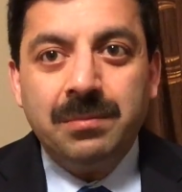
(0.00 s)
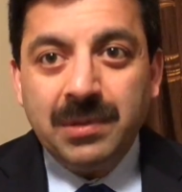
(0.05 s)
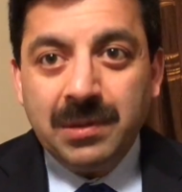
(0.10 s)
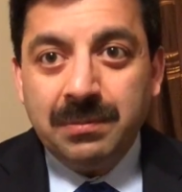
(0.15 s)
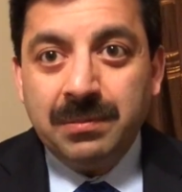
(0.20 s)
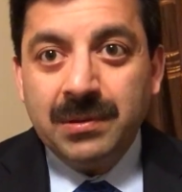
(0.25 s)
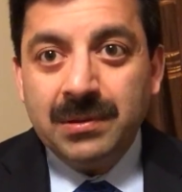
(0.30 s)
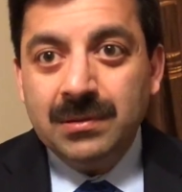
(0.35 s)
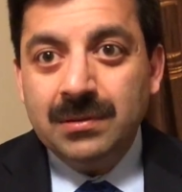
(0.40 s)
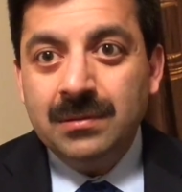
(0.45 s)

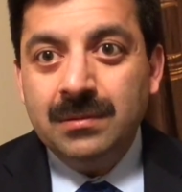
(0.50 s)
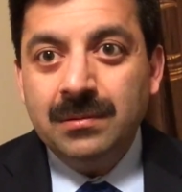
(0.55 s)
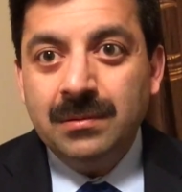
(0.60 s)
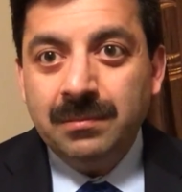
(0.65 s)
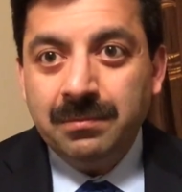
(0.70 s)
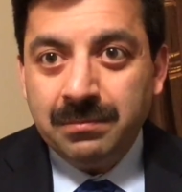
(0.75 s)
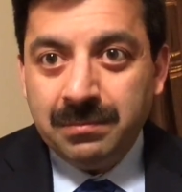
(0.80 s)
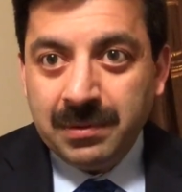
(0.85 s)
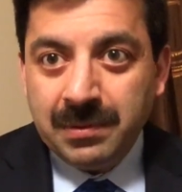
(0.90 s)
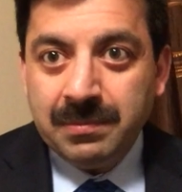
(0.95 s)

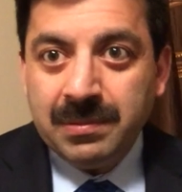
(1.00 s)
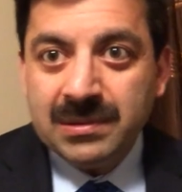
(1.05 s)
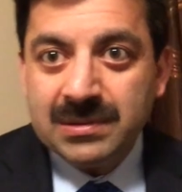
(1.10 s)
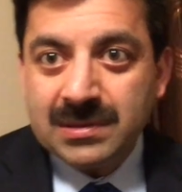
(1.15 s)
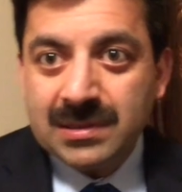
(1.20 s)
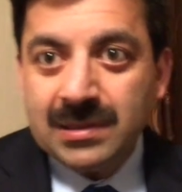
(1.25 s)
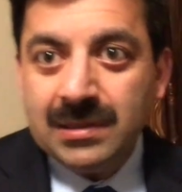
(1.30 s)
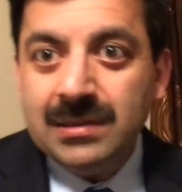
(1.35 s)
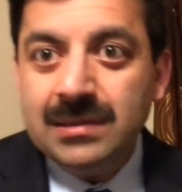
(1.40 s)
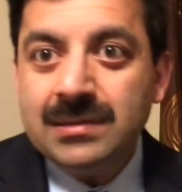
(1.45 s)
people
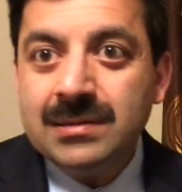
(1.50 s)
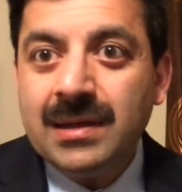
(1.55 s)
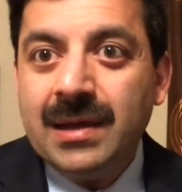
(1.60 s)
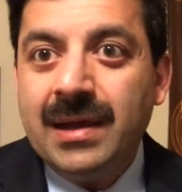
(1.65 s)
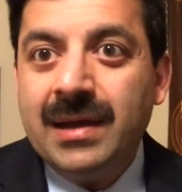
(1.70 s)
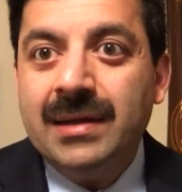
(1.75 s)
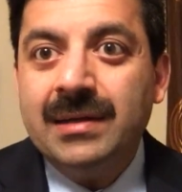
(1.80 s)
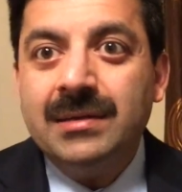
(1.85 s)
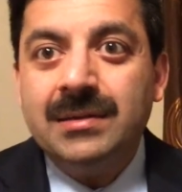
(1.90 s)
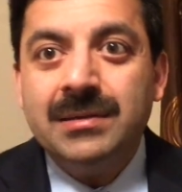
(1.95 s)
skills
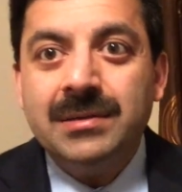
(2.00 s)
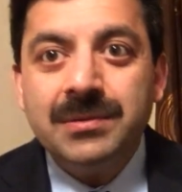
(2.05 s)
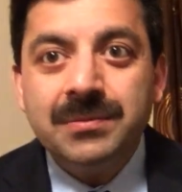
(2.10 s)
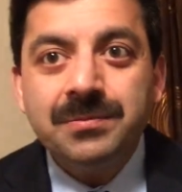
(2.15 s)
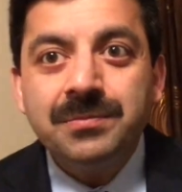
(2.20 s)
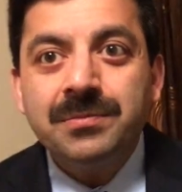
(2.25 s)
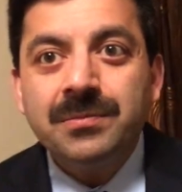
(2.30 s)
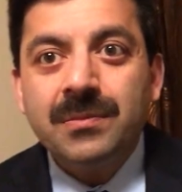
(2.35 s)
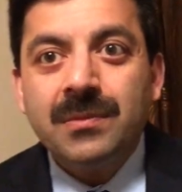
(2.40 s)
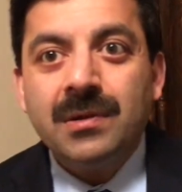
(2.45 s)
and
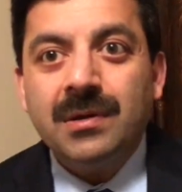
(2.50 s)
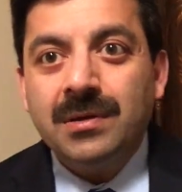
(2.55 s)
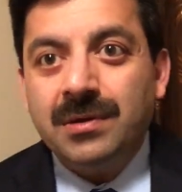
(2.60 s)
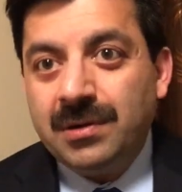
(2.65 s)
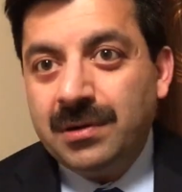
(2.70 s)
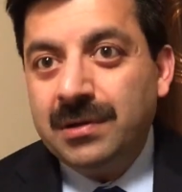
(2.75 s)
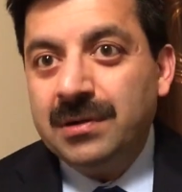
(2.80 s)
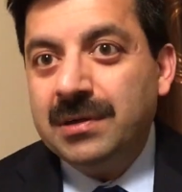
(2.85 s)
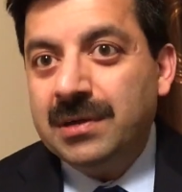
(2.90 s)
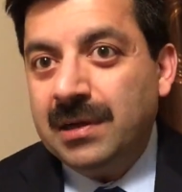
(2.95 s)

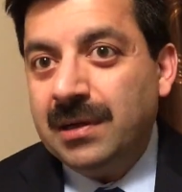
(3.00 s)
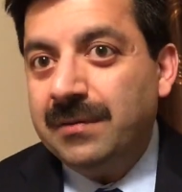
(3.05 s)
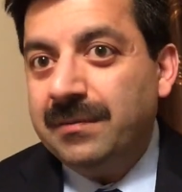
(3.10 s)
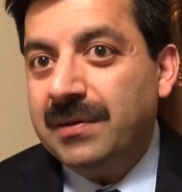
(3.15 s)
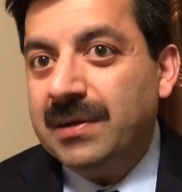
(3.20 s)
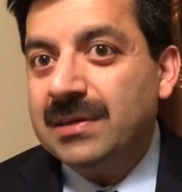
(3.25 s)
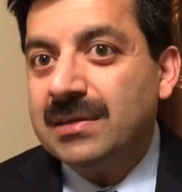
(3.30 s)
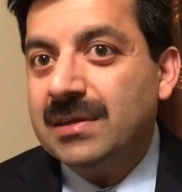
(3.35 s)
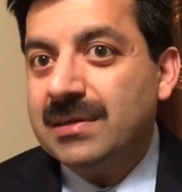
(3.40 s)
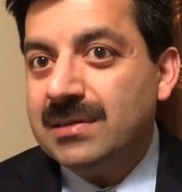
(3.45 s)

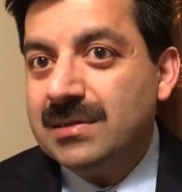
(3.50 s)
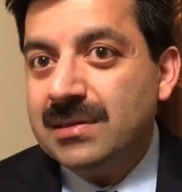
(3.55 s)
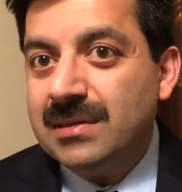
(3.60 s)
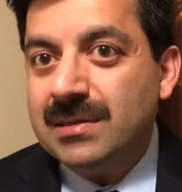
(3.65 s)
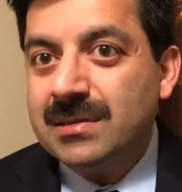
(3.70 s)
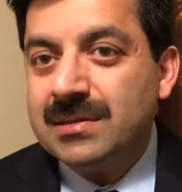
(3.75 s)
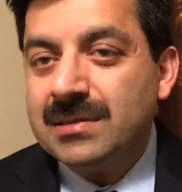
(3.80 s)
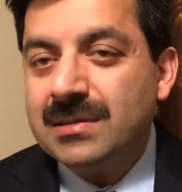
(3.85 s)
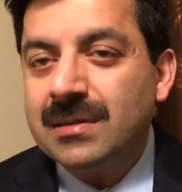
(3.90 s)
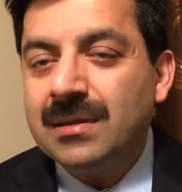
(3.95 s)
delivering the
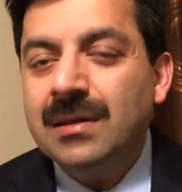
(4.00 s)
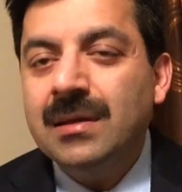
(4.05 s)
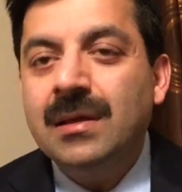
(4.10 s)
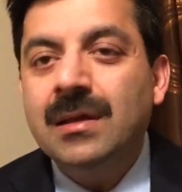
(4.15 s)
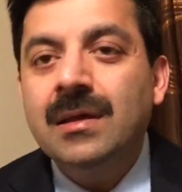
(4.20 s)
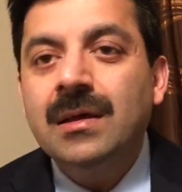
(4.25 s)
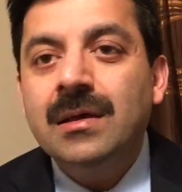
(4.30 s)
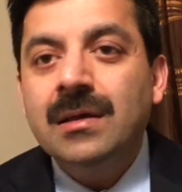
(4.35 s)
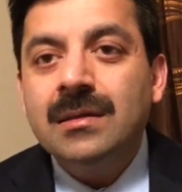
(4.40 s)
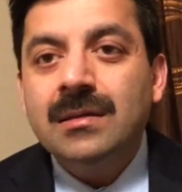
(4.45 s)
results.
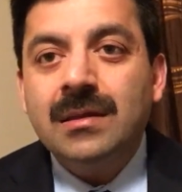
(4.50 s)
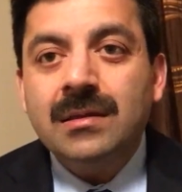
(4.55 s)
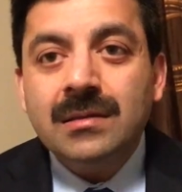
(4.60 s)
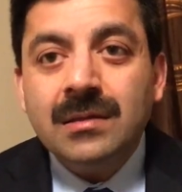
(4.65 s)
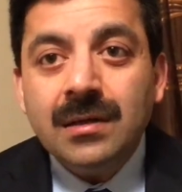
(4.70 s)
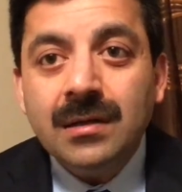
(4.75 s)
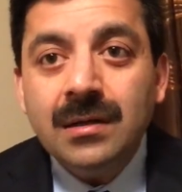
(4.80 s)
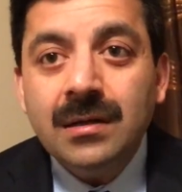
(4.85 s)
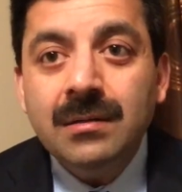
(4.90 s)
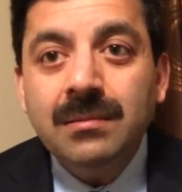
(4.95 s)
The
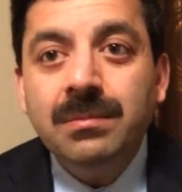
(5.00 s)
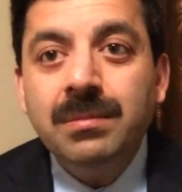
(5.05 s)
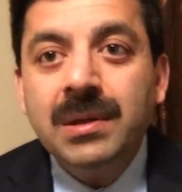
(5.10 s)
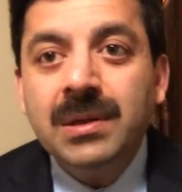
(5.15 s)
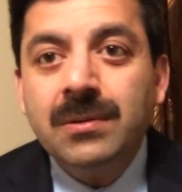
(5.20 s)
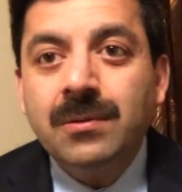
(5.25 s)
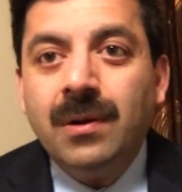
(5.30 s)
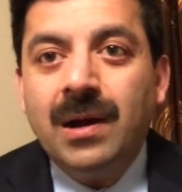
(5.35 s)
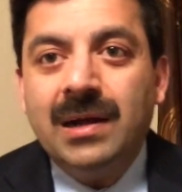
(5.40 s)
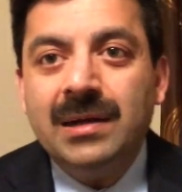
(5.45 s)
third
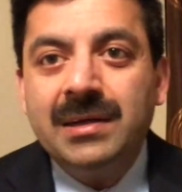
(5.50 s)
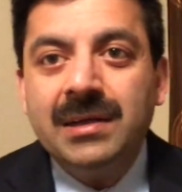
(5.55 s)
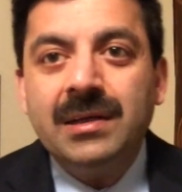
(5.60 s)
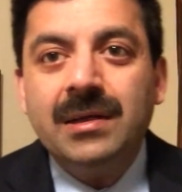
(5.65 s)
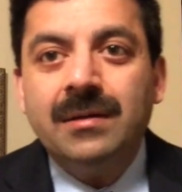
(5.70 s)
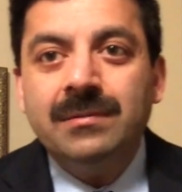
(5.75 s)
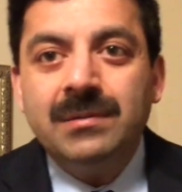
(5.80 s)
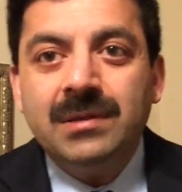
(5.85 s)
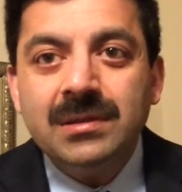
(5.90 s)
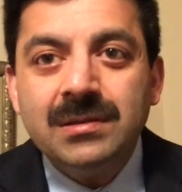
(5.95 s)
big quality
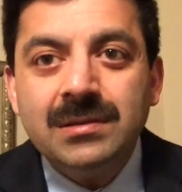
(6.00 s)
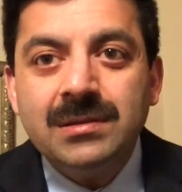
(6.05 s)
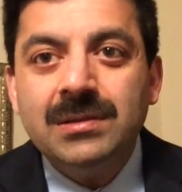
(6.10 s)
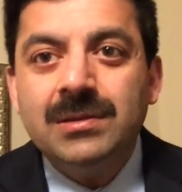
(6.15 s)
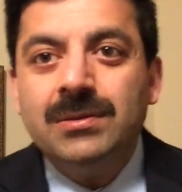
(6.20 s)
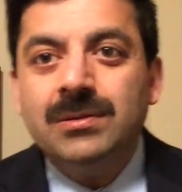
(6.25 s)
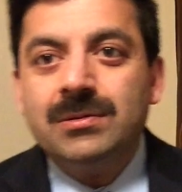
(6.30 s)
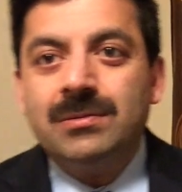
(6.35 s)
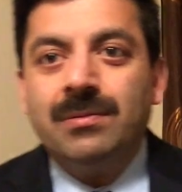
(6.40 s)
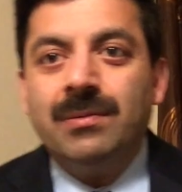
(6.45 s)
of these
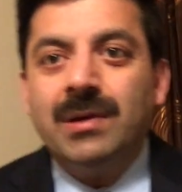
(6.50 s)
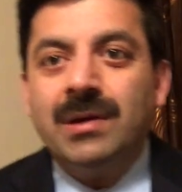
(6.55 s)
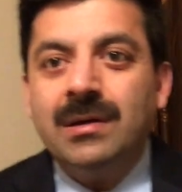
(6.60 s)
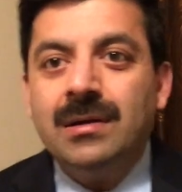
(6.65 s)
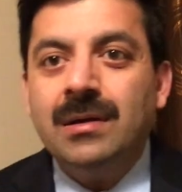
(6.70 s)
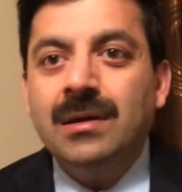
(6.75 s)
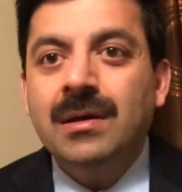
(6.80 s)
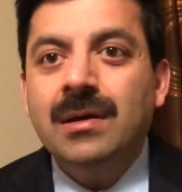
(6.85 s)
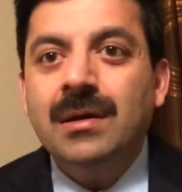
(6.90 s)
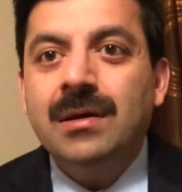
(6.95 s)
CEOs
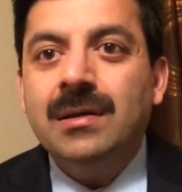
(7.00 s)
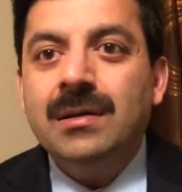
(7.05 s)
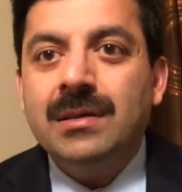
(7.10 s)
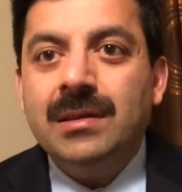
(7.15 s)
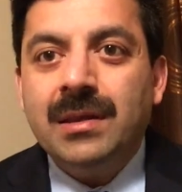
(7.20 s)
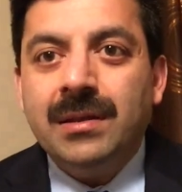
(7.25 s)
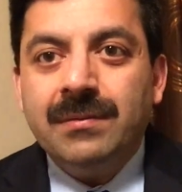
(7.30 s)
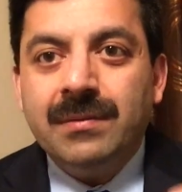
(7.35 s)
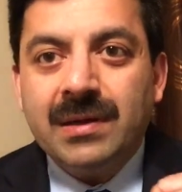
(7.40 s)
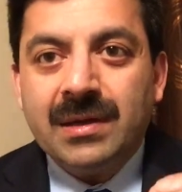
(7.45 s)
were
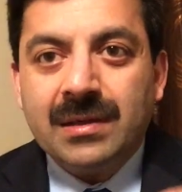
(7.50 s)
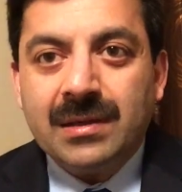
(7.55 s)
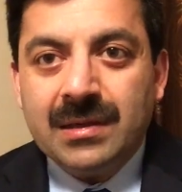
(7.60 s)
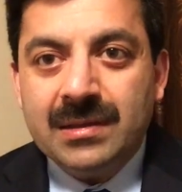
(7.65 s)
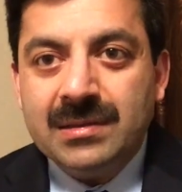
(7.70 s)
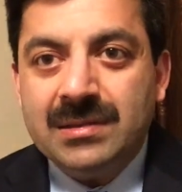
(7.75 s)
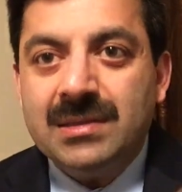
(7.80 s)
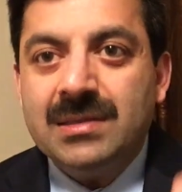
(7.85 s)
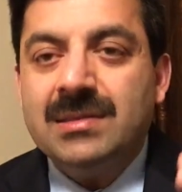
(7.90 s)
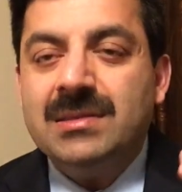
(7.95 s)
they were
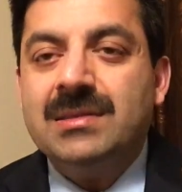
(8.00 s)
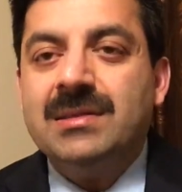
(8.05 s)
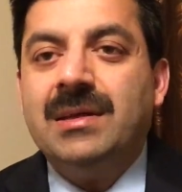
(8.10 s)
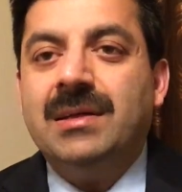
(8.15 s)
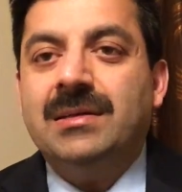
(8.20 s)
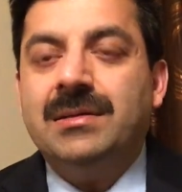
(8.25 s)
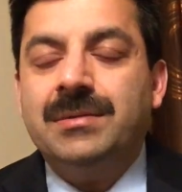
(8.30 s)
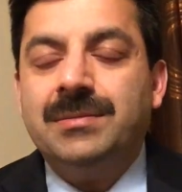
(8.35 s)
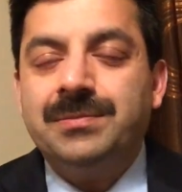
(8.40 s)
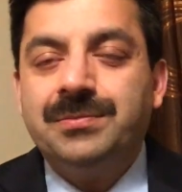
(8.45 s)

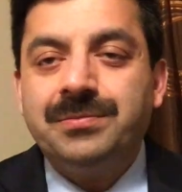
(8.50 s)
consistent.